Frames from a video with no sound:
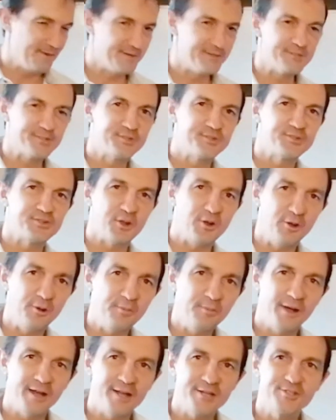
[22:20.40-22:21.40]
There is
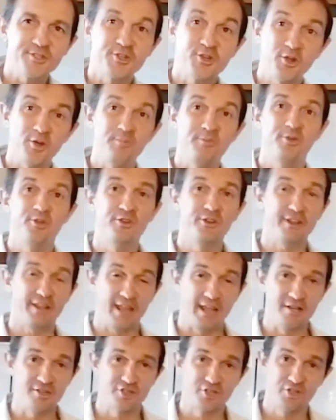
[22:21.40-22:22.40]
so much
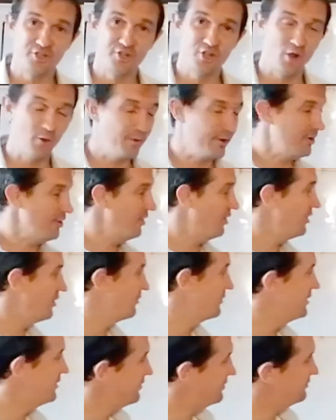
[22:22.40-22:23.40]
communication going
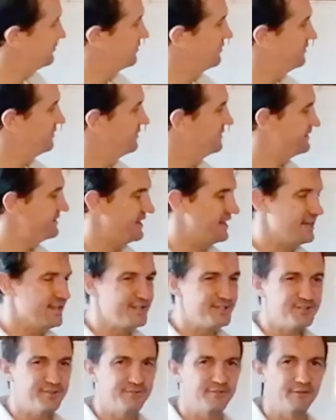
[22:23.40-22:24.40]
on. We've got the
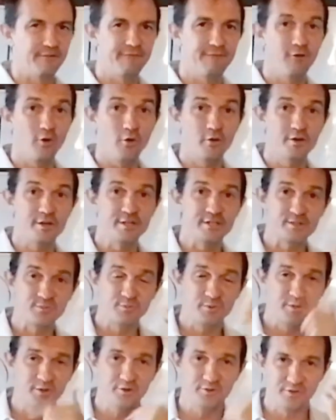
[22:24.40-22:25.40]
sounds of the
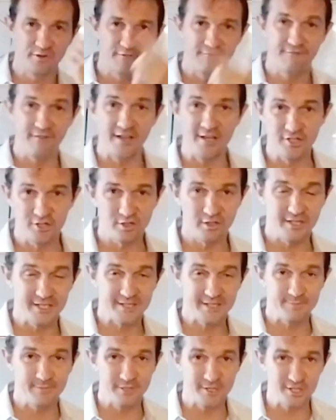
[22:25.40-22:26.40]
voice, we've got the facial
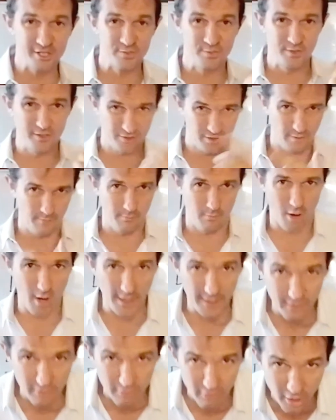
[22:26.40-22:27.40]
expressions, we've got the
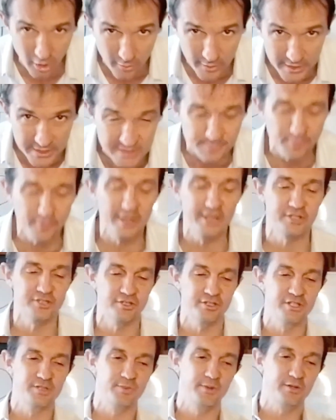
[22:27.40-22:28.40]
micro
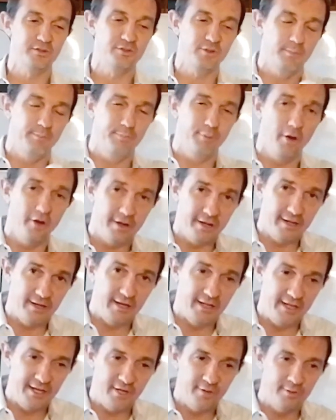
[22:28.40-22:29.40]
expressions, we've got the body
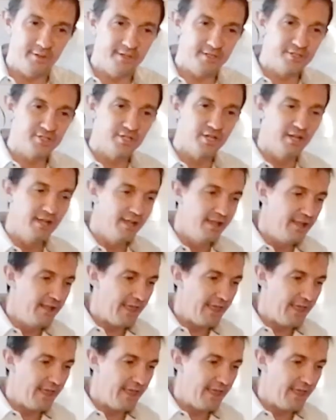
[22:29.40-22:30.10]
language.